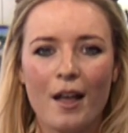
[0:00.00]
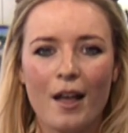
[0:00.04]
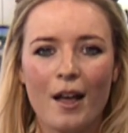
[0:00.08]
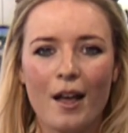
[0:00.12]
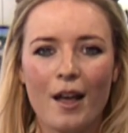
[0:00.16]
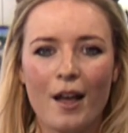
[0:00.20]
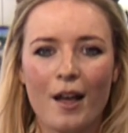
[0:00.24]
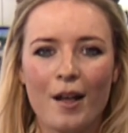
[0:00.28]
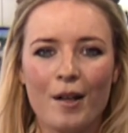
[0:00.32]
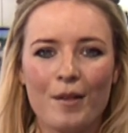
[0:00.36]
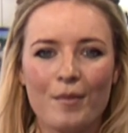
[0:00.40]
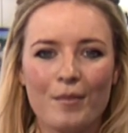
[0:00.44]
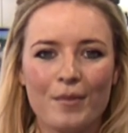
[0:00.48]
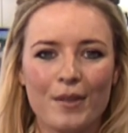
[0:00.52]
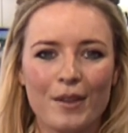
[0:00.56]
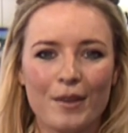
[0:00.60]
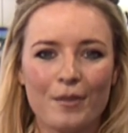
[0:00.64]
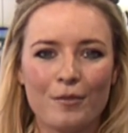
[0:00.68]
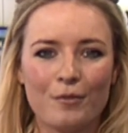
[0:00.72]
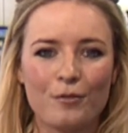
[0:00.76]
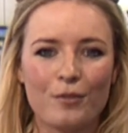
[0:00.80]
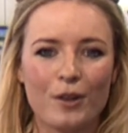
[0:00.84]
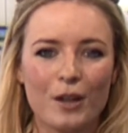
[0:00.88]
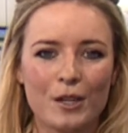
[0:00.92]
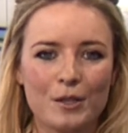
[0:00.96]

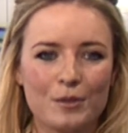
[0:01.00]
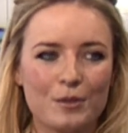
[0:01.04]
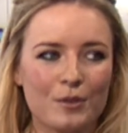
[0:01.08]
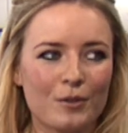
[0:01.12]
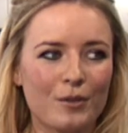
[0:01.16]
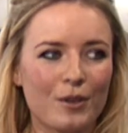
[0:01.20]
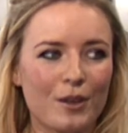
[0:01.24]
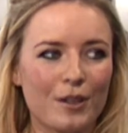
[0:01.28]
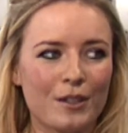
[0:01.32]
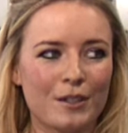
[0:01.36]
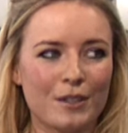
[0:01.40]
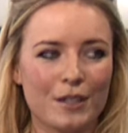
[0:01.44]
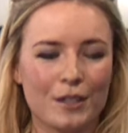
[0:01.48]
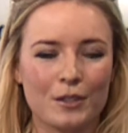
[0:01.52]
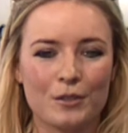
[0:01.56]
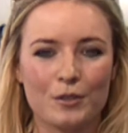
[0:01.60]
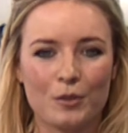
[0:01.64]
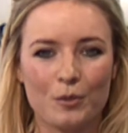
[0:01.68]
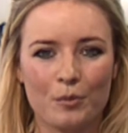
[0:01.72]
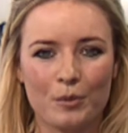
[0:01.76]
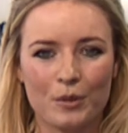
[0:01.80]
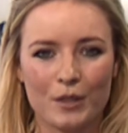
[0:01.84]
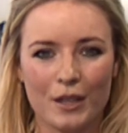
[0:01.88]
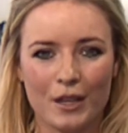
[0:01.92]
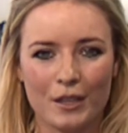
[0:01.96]
In France, we've got industrial
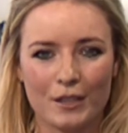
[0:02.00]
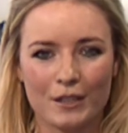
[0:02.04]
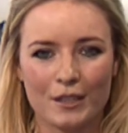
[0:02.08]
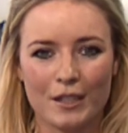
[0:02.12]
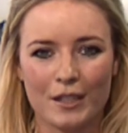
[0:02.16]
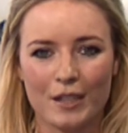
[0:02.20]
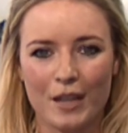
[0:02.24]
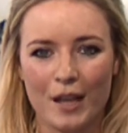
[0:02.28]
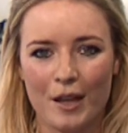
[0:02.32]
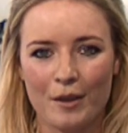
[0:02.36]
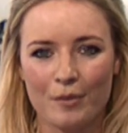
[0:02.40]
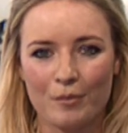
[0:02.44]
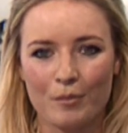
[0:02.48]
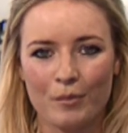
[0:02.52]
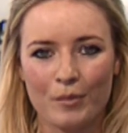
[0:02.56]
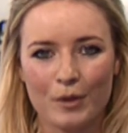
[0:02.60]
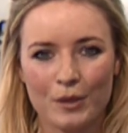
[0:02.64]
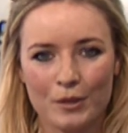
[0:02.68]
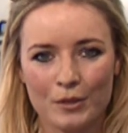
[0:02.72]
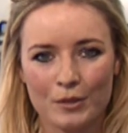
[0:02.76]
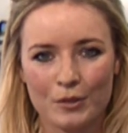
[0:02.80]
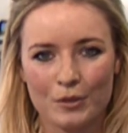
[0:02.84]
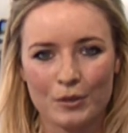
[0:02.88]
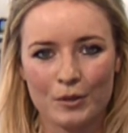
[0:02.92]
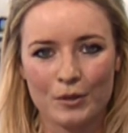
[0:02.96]
production and
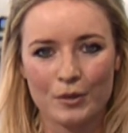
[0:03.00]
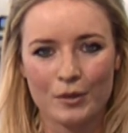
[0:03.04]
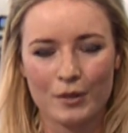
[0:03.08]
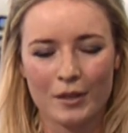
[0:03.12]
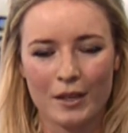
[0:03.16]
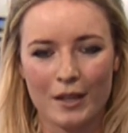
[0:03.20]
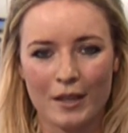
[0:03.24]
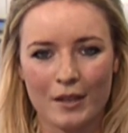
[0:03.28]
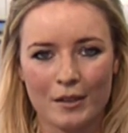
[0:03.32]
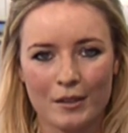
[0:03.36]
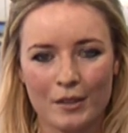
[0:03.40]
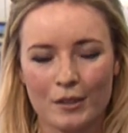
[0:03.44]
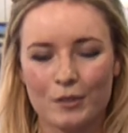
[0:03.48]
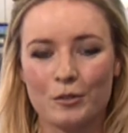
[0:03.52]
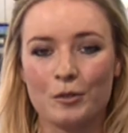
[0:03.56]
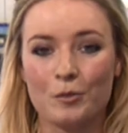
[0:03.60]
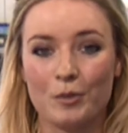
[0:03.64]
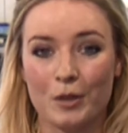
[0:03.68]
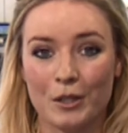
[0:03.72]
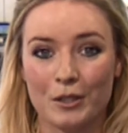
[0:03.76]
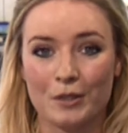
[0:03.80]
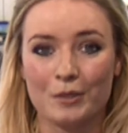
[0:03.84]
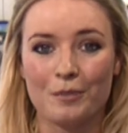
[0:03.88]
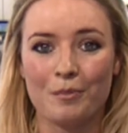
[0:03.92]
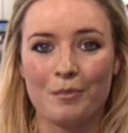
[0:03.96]

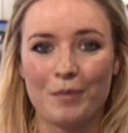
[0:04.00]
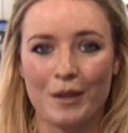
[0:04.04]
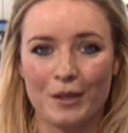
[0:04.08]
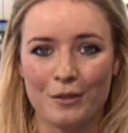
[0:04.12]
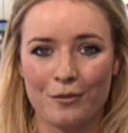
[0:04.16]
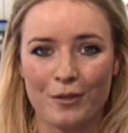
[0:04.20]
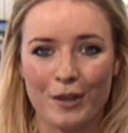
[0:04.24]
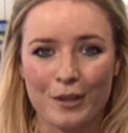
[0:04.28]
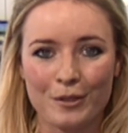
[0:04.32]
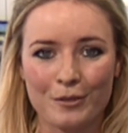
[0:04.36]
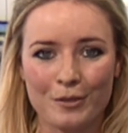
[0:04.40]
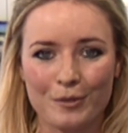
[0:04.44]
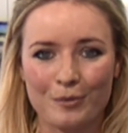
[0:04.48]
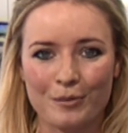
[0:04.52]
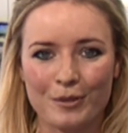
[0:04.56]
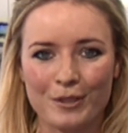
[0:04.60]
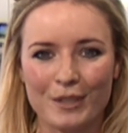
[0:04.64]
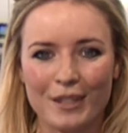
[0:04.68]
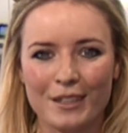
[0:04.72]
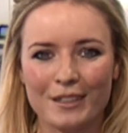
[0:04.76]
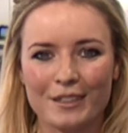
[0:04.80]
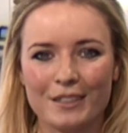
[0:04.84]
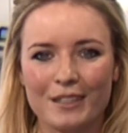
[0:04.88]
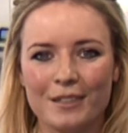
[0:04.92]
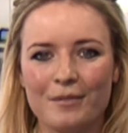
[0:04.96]
manufacturing
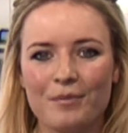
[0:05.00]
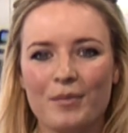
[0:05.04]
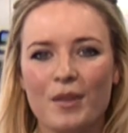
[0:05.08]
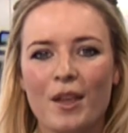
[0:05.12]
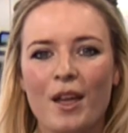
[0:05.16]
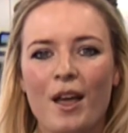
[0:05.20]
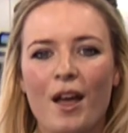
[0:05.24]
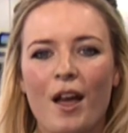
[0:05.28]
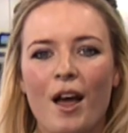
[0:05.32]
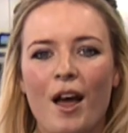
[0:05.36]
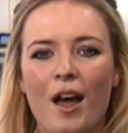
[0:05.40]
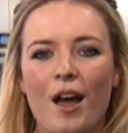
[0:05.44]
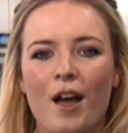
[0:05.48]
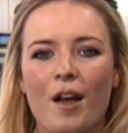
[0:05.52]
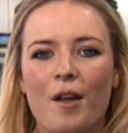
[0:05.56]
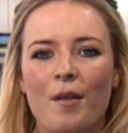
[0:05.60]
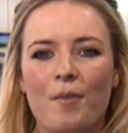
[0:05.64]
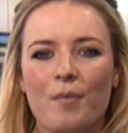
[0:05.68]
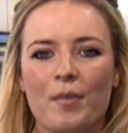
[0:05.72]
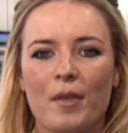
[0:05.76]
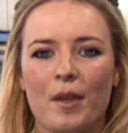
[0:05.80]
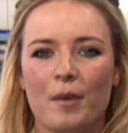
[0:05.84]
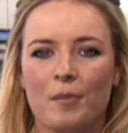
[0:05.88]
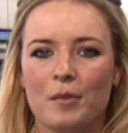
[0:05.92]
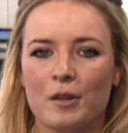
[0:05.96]
production,
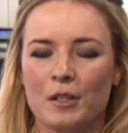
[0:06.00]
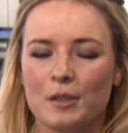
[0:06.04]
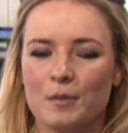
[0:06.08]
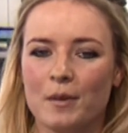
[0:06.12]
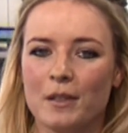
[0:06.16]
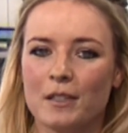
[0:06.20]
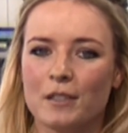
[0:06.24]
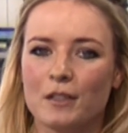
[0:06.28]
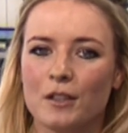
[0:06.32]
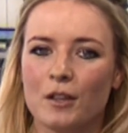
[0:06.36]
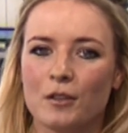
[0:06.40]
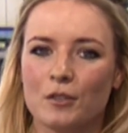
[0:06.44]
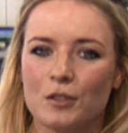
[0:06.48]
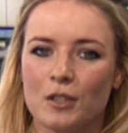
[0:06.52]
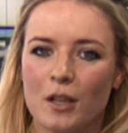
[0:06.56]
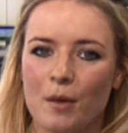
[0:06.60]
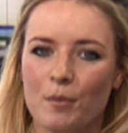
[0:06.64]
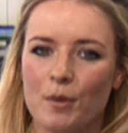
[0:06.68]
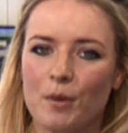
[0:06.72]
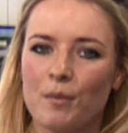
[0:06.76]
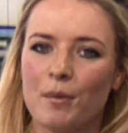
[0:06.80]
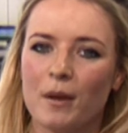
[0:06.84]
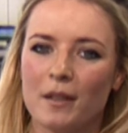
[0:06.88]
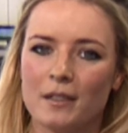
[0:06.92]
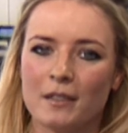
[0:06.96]
and we're expecting those to come
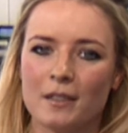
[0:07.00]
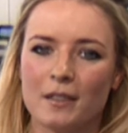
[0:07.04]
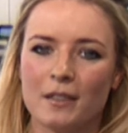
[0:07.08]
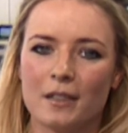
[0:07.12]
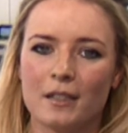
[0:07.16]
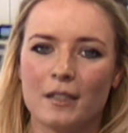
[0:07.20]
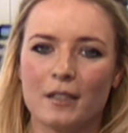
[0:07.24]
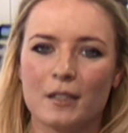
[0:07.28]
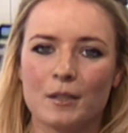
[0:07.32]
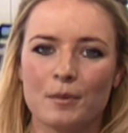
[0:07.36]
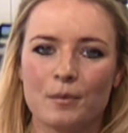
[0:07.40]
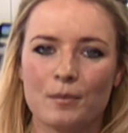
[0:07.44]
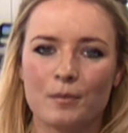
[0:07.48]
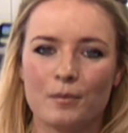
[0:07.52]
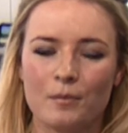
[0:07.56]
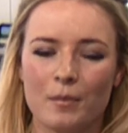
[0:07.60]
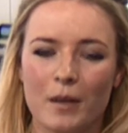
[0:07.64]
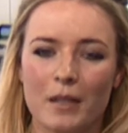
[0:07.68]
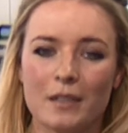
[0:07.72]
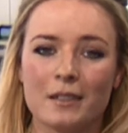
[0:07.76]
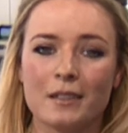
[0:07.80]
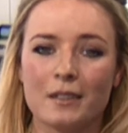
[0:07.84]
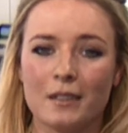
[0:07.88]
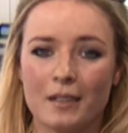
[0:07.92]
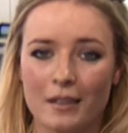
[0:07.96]
in better
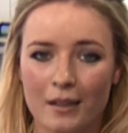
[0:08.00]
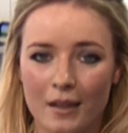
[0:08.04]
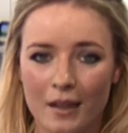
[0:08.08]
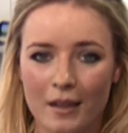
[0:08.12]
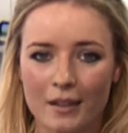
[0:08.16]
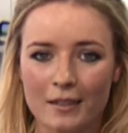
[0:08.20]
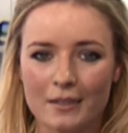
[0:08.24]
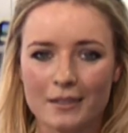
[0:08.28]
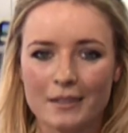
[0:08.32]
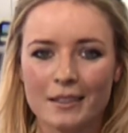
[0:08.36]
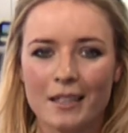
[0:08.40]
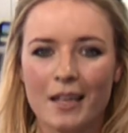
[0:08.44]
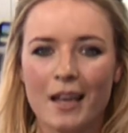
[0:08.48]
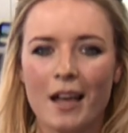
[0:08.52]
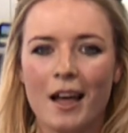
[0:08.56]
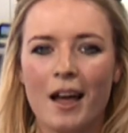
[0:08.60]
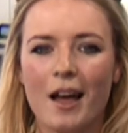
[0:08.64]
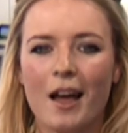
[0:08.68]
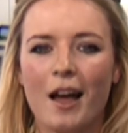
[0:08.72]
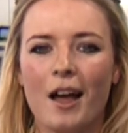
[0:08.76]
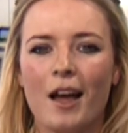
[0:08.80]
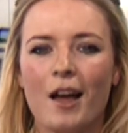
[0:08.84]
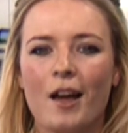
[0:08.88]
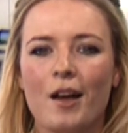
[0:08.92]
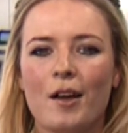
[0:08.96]
than last.
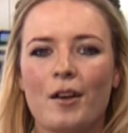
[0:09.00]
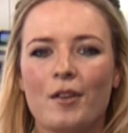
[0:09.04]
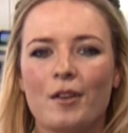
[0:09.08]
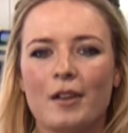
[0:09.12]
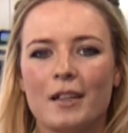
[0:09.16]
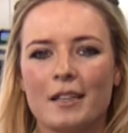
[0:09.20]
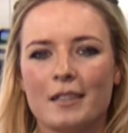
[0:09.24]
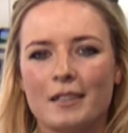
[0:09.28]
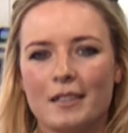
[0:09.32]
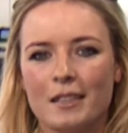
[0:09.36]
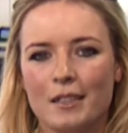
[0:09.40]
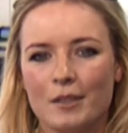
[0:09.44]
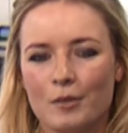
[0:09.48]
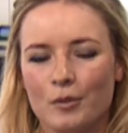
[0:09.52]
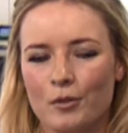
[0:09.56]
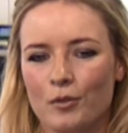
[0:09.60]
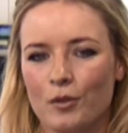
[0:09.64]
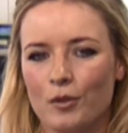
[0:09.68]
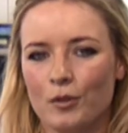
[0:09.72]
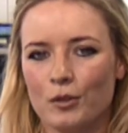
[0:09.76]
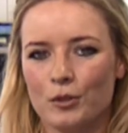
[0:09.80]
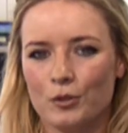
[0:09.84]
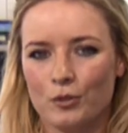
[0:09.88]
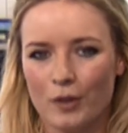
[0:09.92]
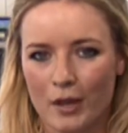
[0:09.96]
Italy, we've
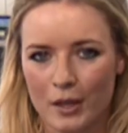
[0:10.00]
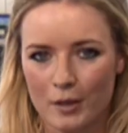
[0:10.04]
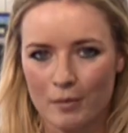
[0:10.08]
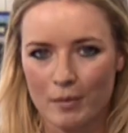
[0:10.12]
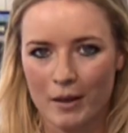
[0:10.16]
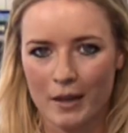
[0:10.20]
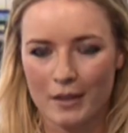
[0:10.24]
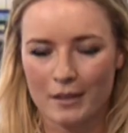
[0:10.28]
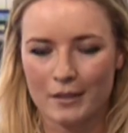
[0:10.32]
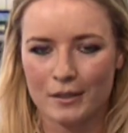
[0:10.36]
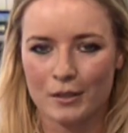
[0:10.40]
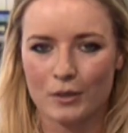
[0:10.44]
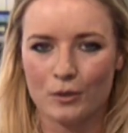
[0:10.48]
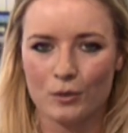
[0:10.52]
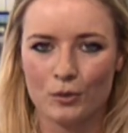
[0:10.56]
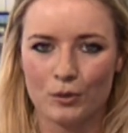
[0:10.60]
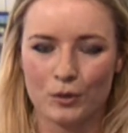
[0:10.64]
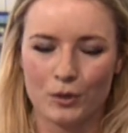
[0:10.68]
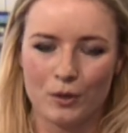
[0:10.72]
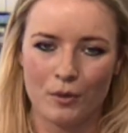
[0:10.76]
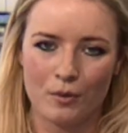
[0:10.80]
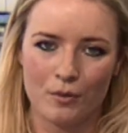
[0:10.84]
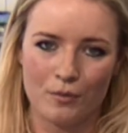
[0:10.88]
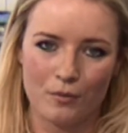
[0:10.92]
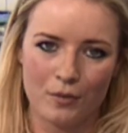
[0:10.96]
got the trade balance and
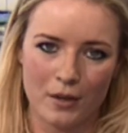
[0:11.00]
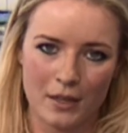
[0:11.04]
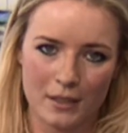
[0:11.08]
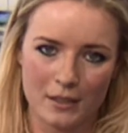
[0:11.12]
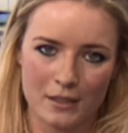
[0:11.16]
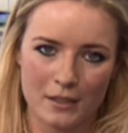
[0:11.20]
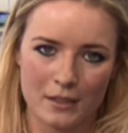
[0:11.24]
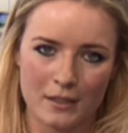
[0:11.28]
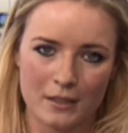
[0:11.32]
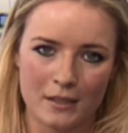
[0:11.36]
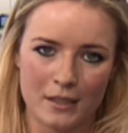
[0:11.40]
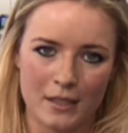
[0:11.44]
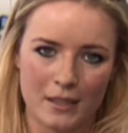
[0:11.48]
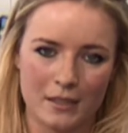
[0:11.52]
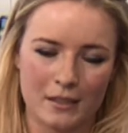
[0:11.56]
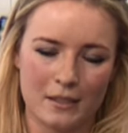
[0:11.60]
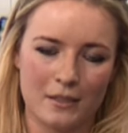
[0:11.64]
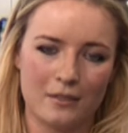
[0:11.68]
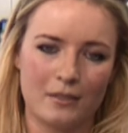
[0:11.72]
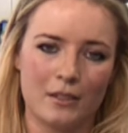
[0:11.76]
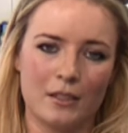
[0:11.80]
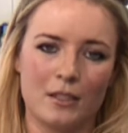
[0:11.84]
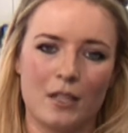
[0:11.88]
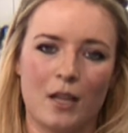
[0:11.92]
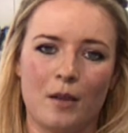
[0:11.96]
also inflation data
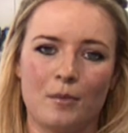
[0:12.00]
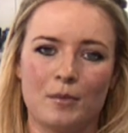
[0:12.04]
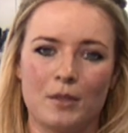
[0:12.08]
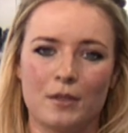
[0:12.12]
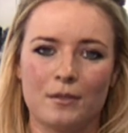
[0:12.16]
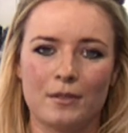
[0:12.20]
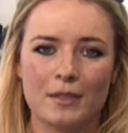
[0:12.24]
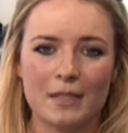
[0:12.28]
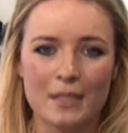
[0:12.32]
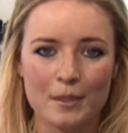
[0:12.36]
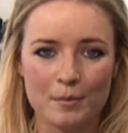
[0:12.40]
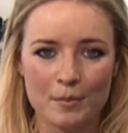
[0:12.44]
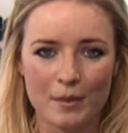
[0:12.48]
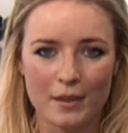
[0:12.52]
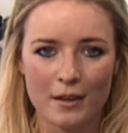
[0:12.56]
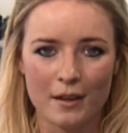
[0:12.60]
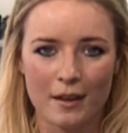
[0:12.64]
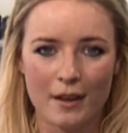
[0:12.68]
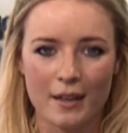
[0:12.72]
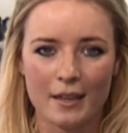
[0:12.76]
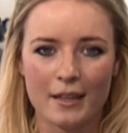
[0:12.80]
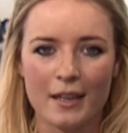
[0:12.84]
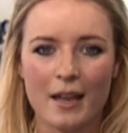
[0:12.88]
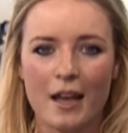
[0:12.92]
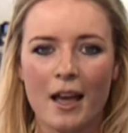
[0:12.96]
in terms of
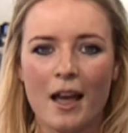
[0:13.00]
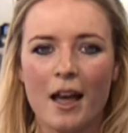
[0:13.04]
CPI.